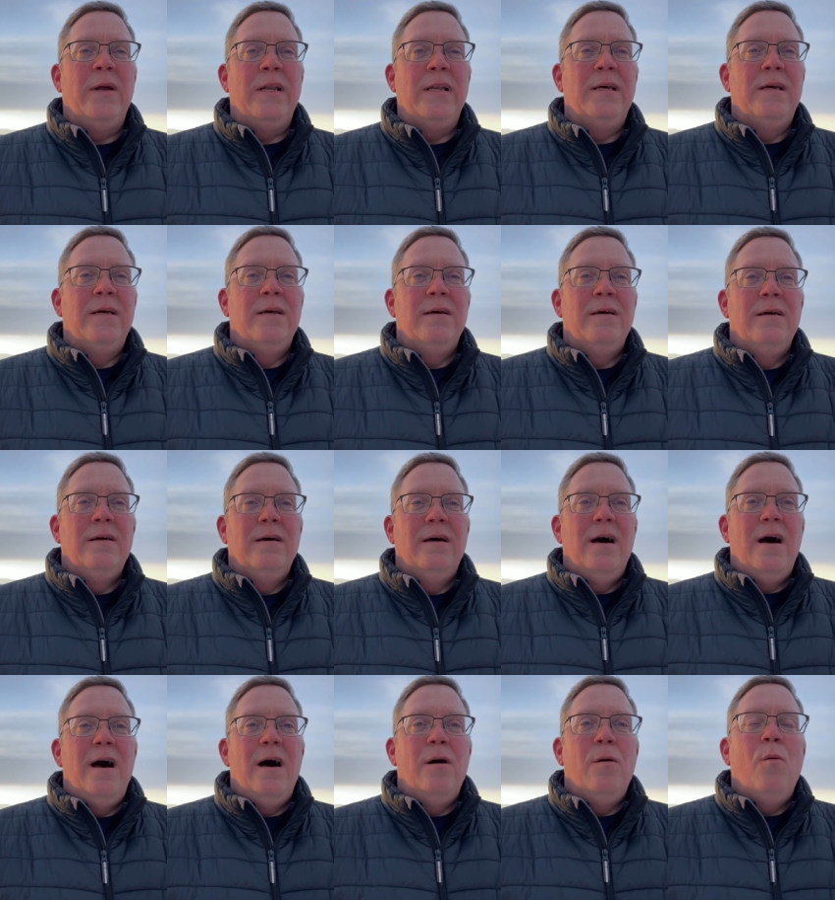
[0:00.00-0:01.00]

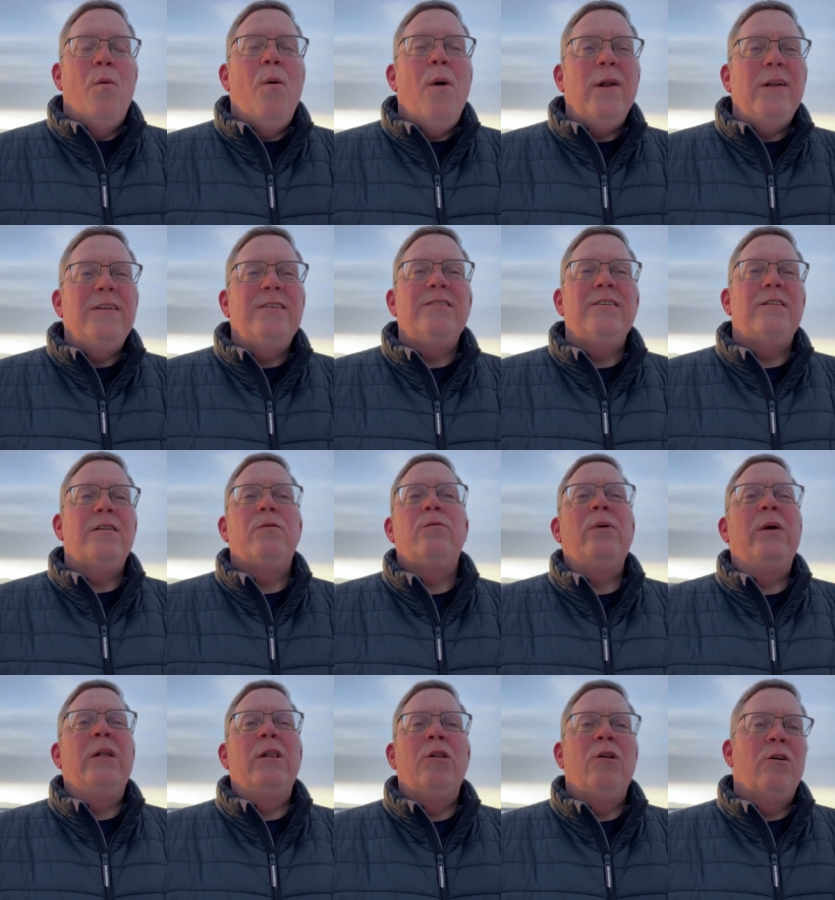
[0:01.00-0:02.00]
What is it that
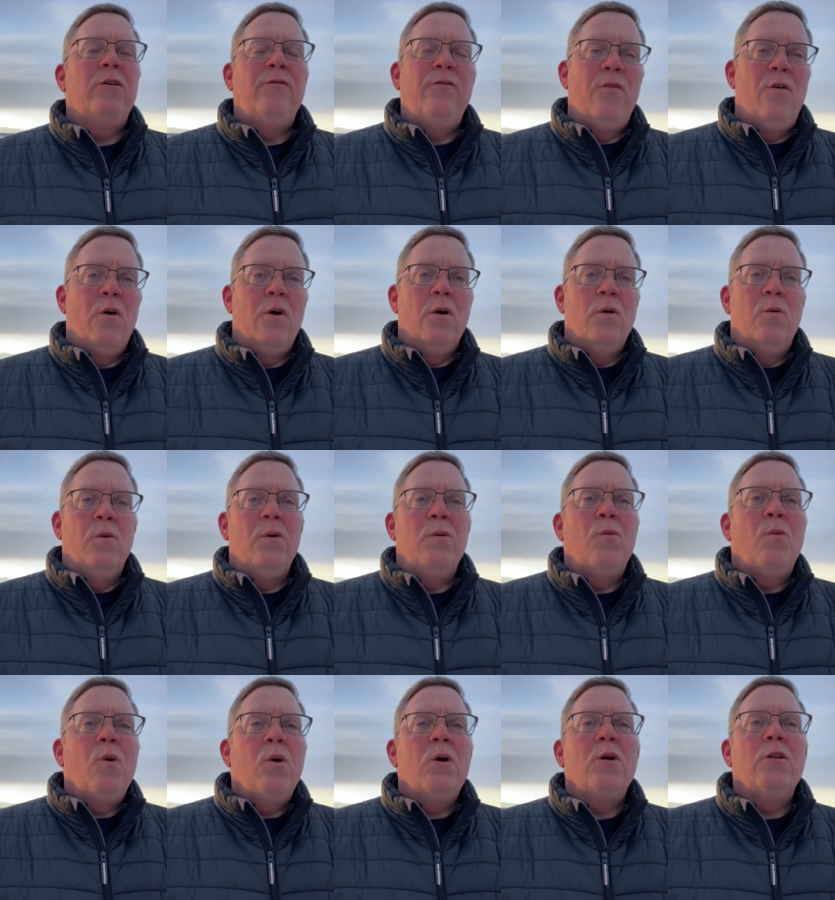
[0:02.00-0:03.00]
we look for when
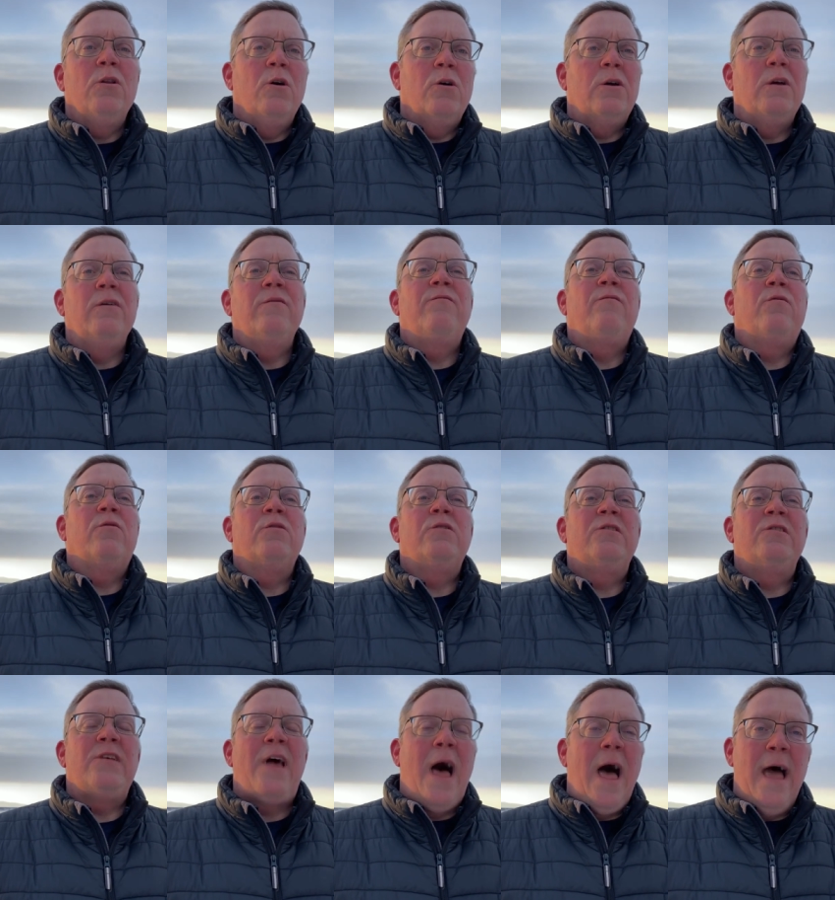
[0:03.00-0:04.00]
we're looking for
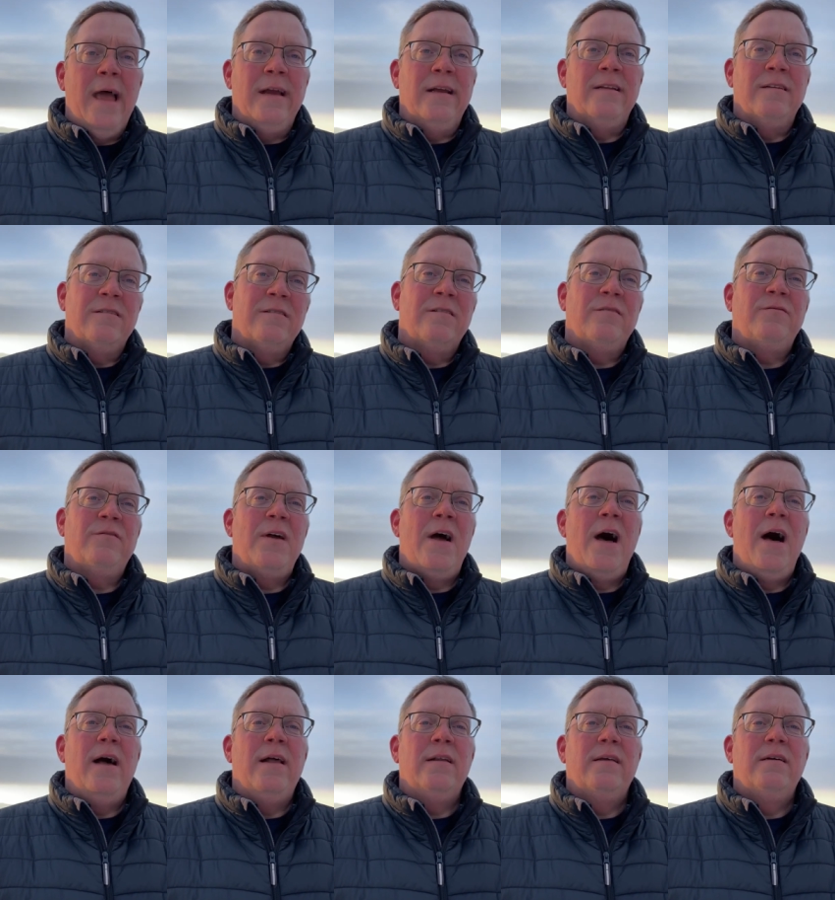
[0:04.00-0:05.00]
signs of
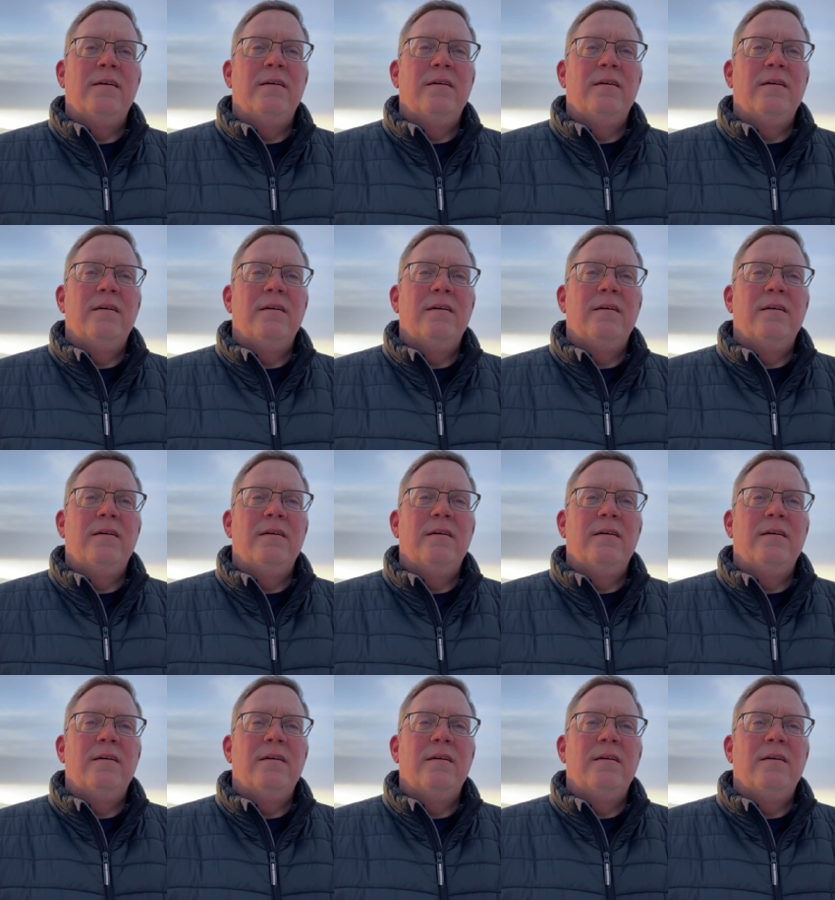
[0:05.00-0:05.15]
God?